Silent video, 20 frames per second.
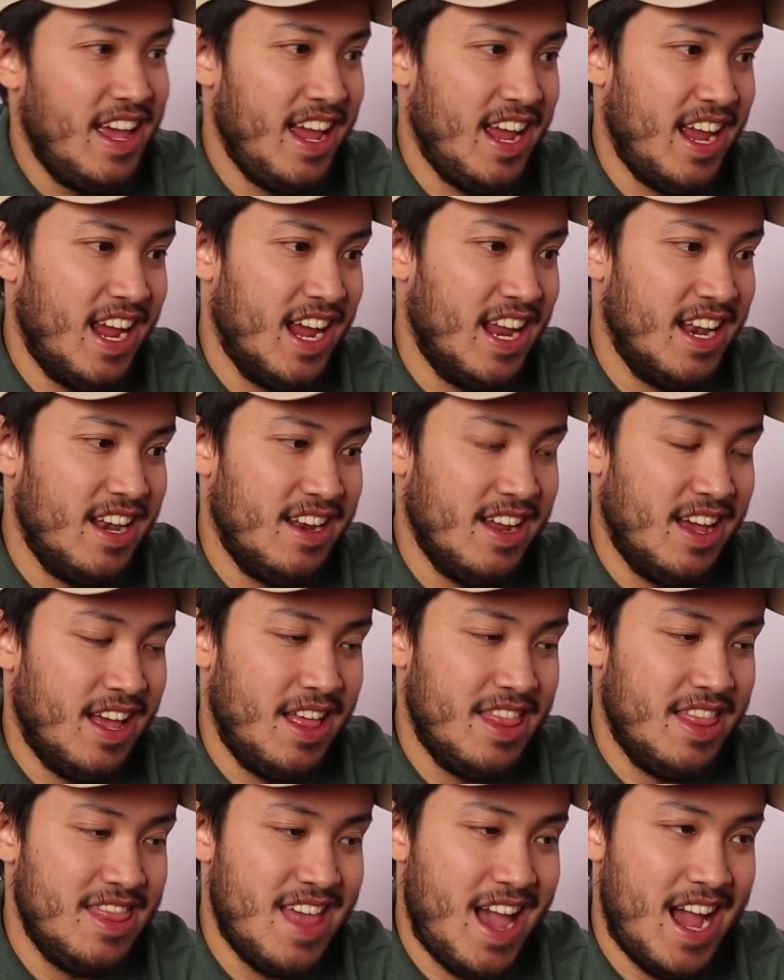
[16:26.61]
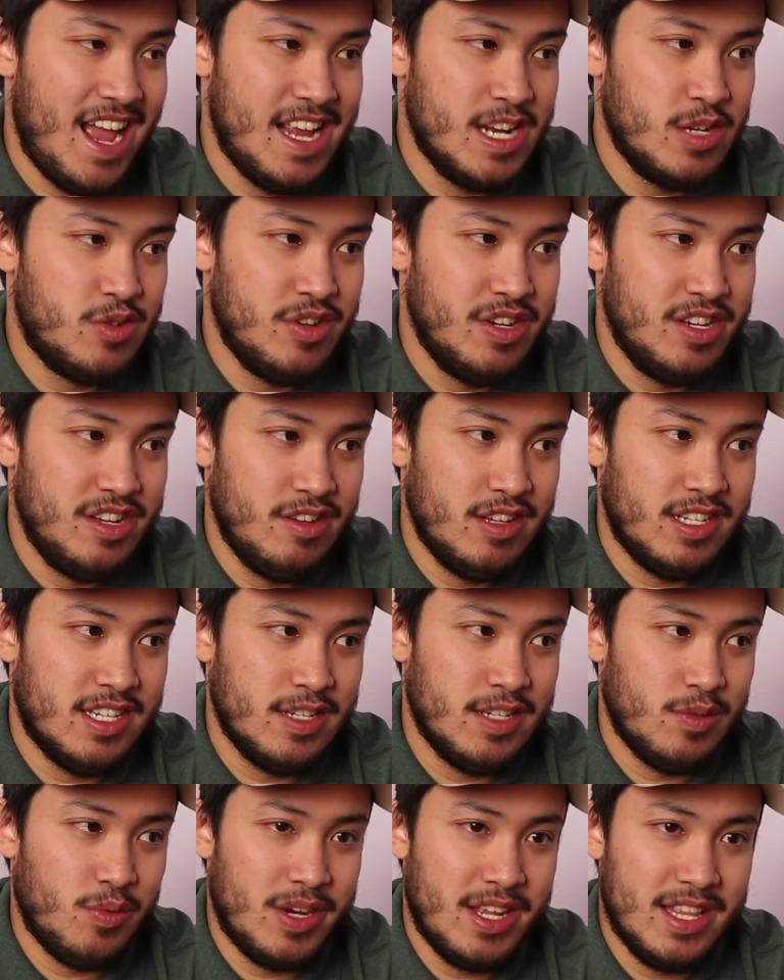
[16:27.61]
And that
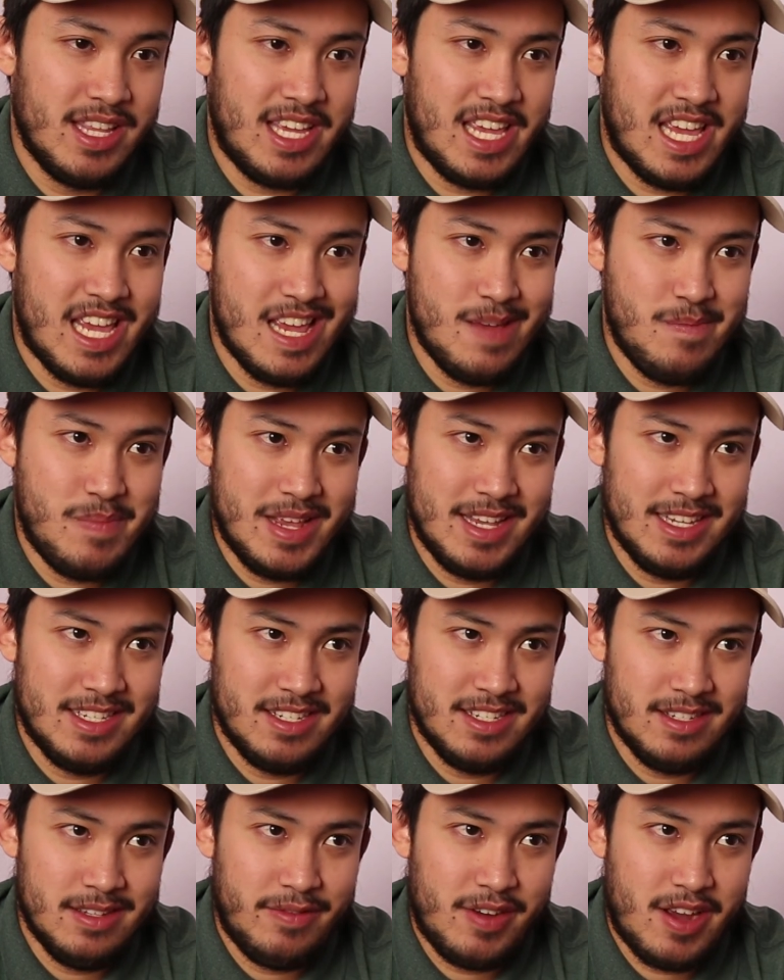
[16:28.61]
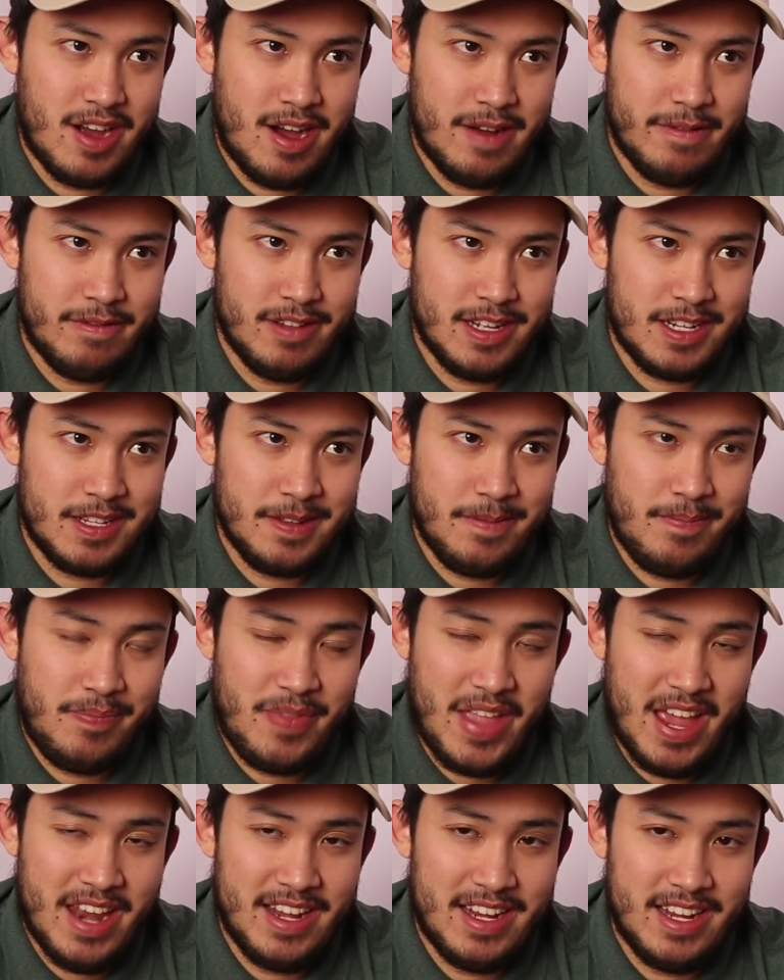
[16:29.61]
introduces one of the key pieces of conflict
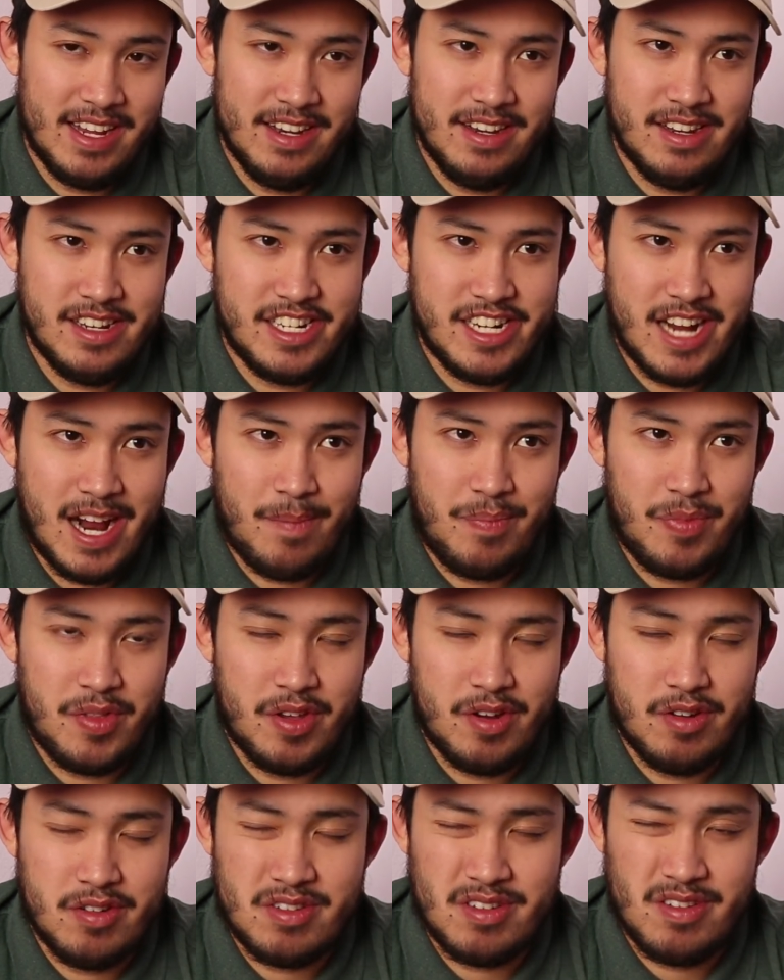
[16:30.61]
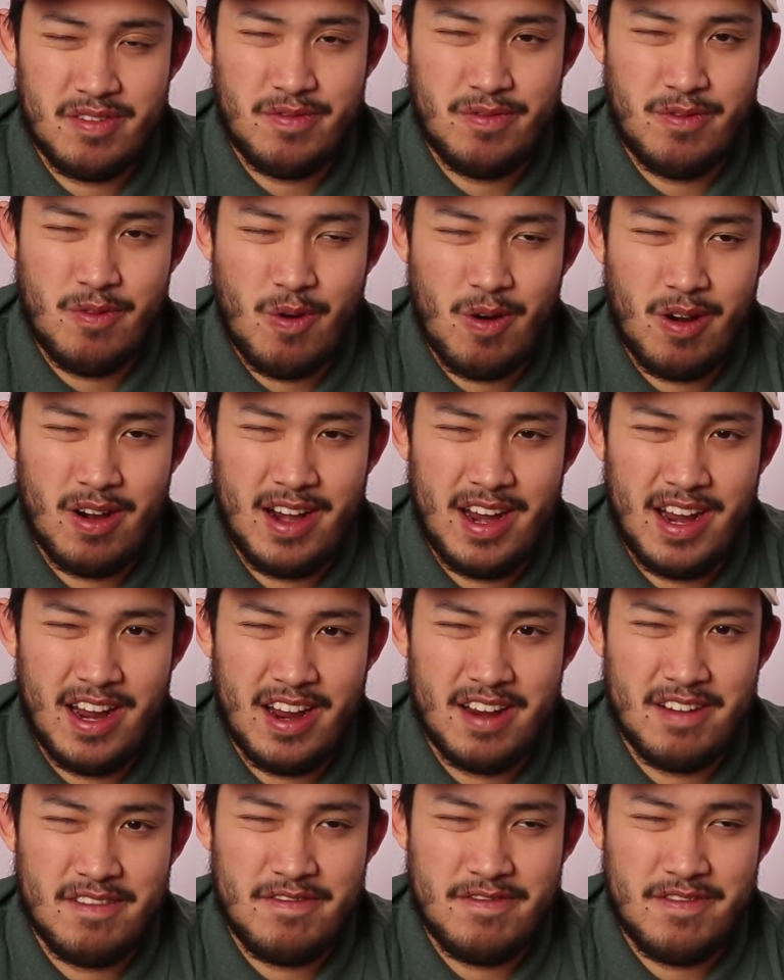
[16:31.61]
heading into chapters 4
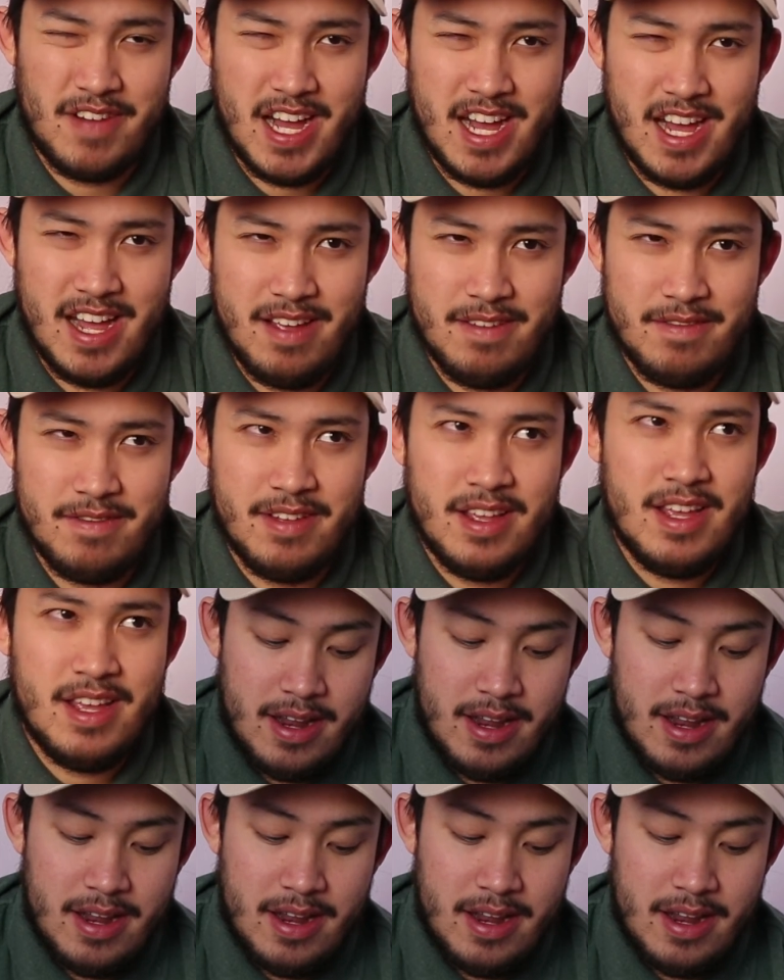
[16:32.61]
and 5.